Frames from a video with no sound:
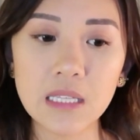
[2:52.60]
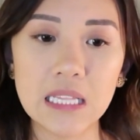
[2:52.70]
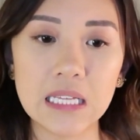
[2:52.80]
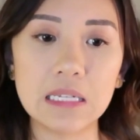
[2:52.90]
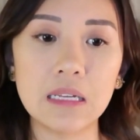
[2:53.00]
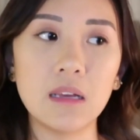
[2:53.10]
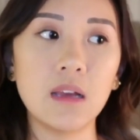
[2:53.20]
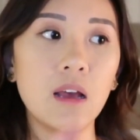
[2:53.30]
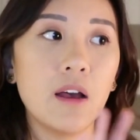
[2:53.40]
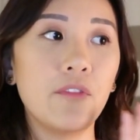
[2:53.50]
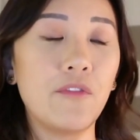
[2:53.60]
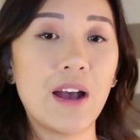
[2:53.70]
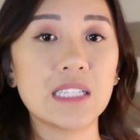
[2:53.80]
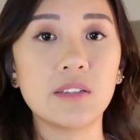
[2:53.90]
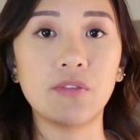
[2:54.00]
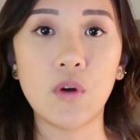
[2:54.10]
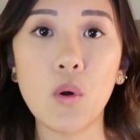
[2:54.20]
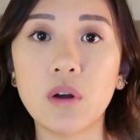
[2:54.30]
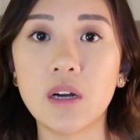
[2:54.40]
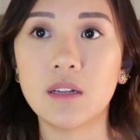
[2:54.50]
And then fast
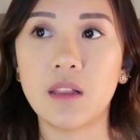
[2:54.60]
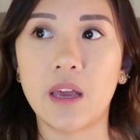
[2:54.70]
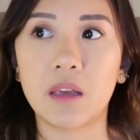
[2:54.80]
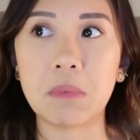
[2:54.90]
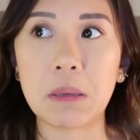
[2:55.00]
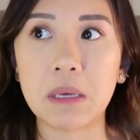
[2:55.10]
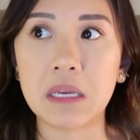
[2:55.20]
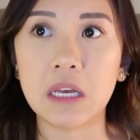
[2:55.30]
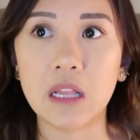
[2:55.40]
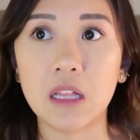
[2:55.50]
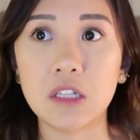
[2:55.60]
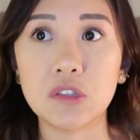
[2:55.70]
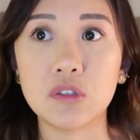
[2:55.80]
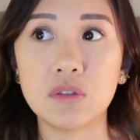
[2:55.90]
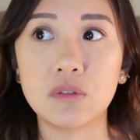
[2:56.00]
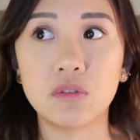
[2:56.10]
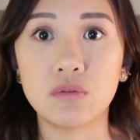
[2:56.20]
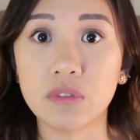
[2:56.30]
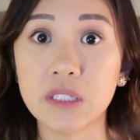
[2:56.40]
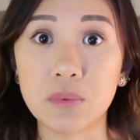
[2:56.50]
forward like maybe
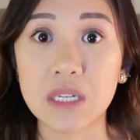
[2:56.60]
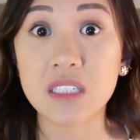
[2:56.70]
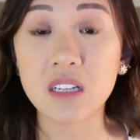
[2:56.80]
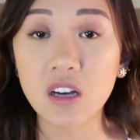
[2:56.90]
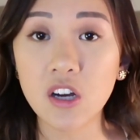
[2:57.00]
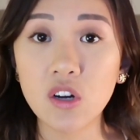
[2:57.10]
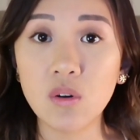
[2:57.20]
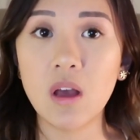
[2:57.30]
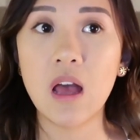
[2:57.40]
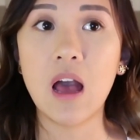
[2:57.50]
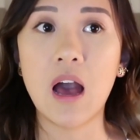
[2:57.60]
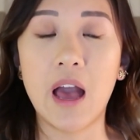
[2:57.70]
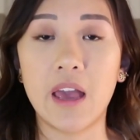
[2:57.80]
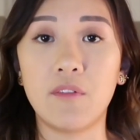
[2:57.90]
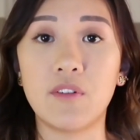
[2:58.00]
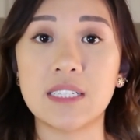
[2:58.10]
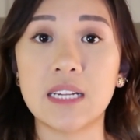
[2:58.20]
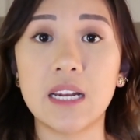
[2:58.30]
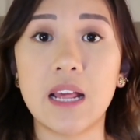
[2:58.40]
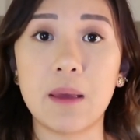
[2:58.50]
3 weeks ago, I
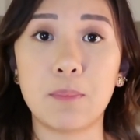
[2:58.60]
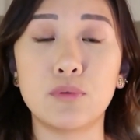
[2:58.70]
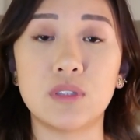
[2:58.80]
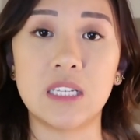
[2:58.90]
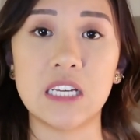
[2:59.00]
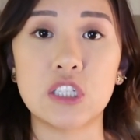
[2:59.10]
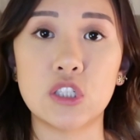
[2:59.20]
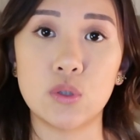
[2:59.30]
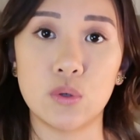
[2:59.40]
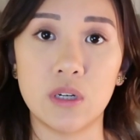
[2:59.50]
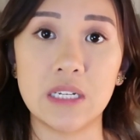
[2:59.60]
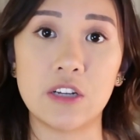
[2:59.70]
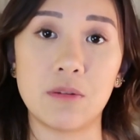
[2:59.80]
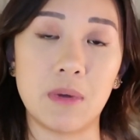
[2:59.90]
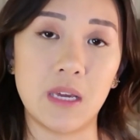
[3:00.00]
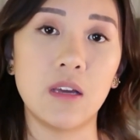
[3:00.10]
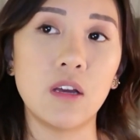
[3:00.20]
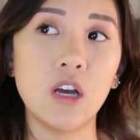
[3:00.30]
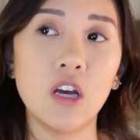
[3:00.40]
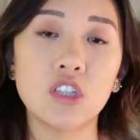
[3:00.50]
visited a boutique store near me.
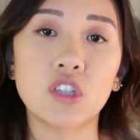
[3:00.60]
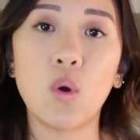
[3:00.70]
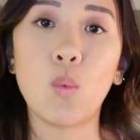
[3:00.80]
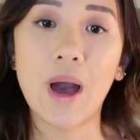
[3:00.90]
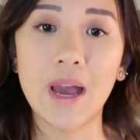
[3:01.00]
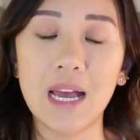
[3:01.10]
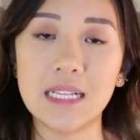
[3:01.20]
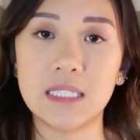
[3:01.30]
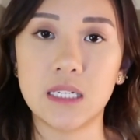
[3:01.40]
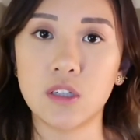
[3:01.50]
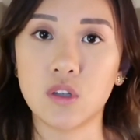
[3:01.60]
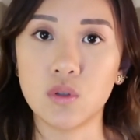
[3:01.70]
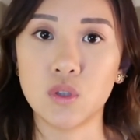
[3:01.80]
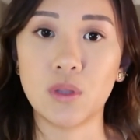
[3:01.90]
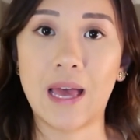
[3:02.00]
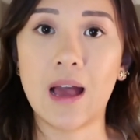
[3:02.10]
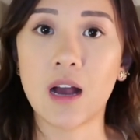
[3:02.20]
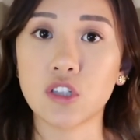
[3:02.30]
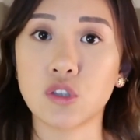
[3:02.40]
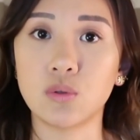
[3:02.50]
So why I didn't go to the
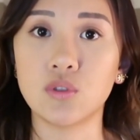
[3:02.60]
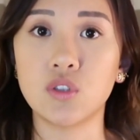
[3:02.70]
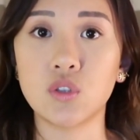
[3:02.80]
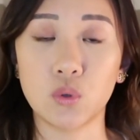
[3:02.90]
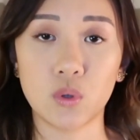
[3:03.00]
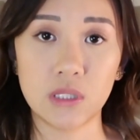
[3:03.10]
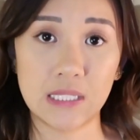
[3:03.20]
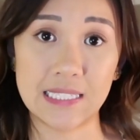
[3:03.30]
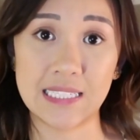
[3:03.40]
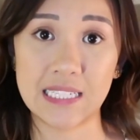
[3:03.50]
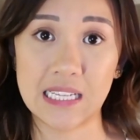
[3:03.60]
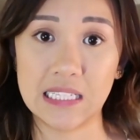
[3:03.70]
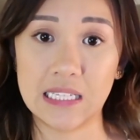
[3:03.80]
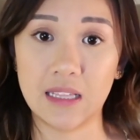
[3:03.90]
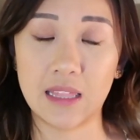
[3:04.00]
actual store to see